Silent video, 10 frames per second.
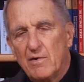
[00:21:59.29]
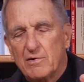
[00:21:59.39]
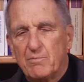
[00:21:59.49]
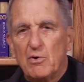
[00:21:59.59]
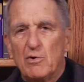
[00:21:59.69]

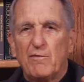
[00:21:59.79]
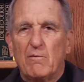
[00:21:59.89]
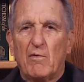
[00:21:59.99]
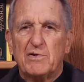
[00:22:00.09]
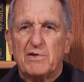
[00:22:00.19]
this
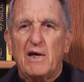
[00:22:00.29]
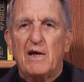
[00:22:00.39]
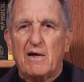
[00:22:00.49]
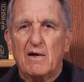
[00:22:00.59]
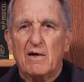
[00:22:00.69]
beautiful
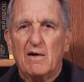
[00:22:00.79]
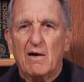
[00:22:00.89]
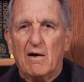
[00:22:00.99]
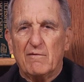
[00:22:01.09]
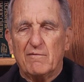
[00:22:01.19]
mosaic
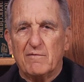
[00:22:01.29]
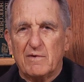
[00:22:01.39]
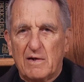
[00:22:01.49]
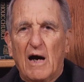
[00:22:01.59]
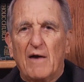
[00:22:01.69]
of
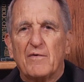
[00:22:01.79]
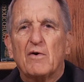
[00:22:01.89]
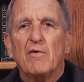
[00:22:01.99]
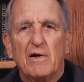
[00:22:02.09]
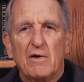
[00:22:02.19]
God the
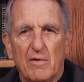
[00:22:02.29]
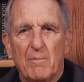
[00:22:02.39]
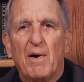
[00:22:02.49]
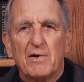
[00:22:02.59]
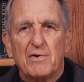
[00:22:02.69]
Creator,
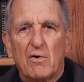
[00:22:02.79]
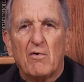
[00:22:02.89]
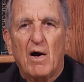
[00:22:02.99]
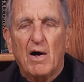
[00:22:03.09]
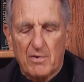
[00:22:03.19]
the
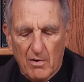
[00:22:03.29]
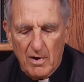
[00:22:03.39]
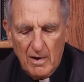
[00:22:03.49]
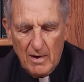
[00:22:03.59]
Pantocrator.